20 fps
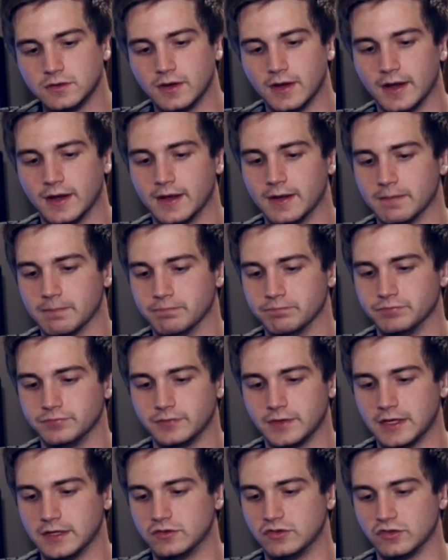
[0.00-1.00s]

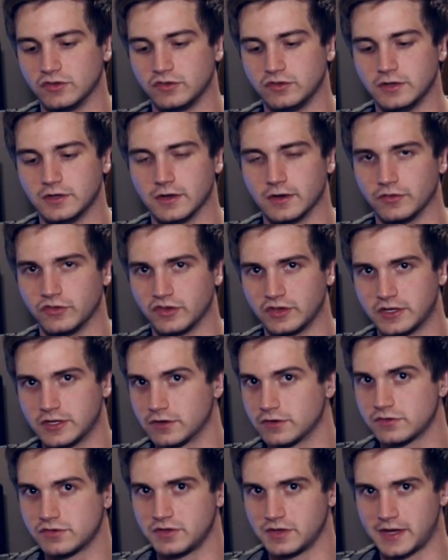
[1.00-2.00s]
It just it
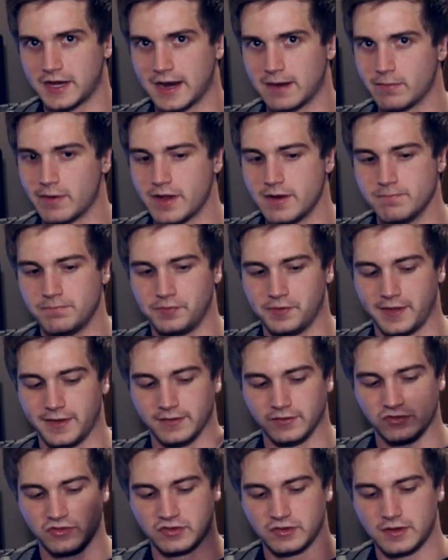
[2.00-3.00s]
secures the camera in
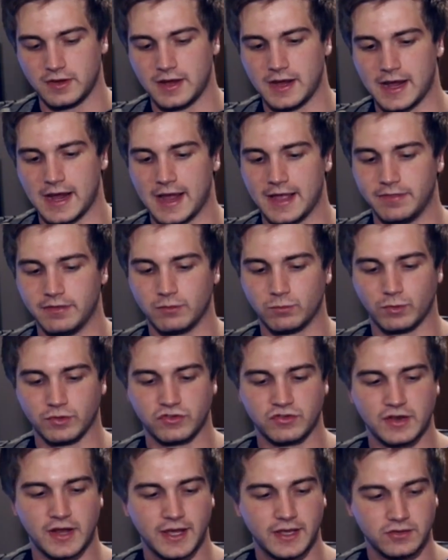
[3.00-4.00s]
place. And then what's
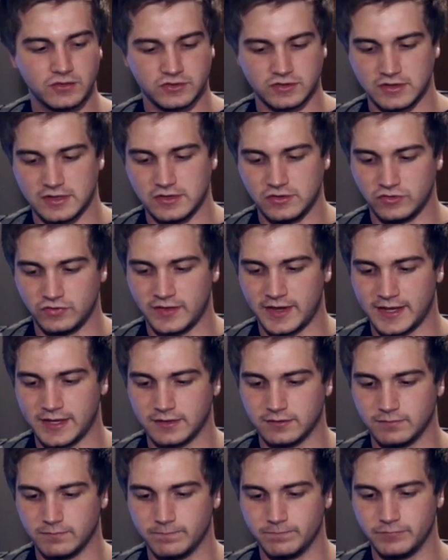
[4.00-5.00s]
nice is
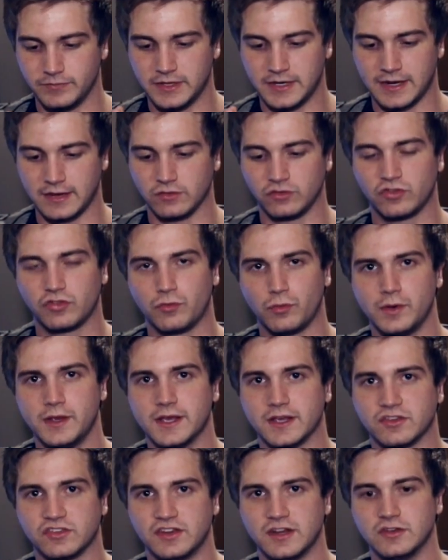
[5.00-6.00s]
that it has 3
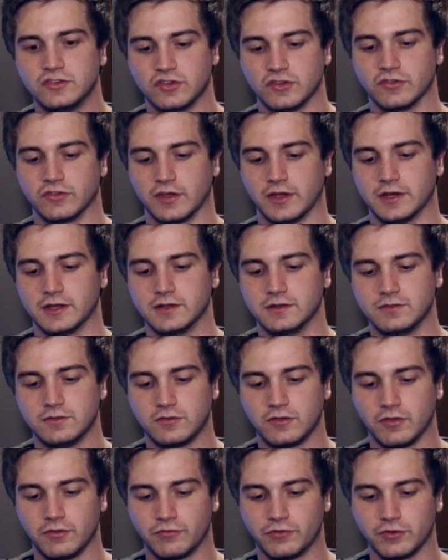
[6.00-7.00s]
extensions on it.
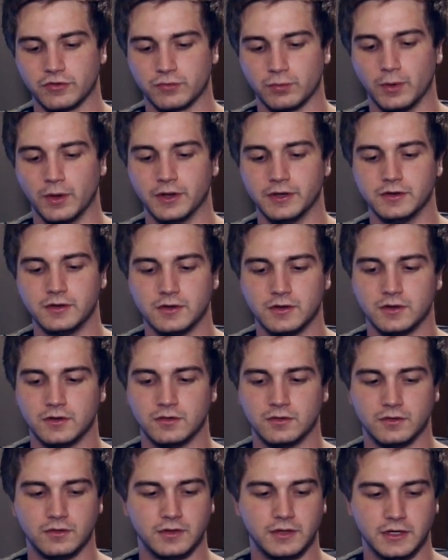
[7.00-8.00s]
So the first one
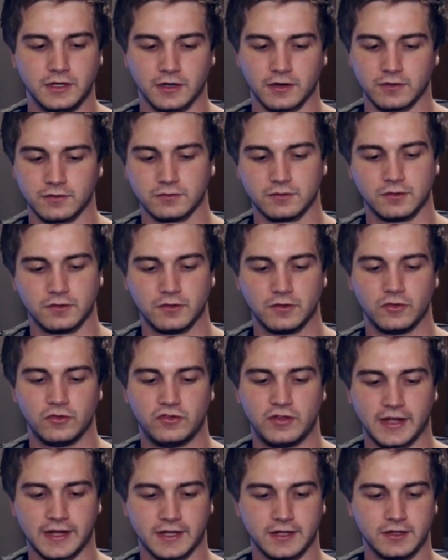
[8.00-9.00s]
here,
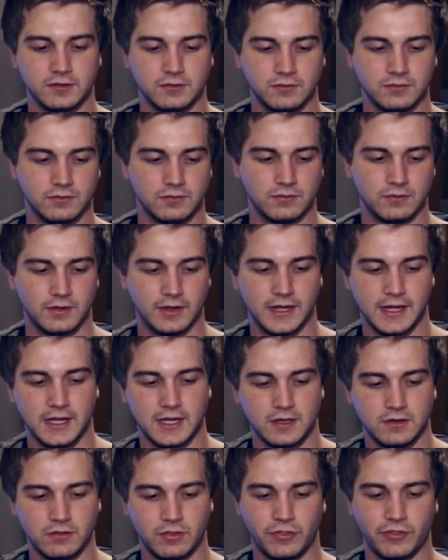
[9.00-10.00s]
second,
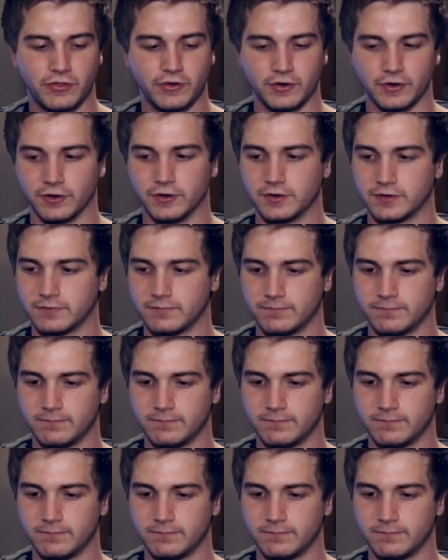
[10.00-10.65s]
and third.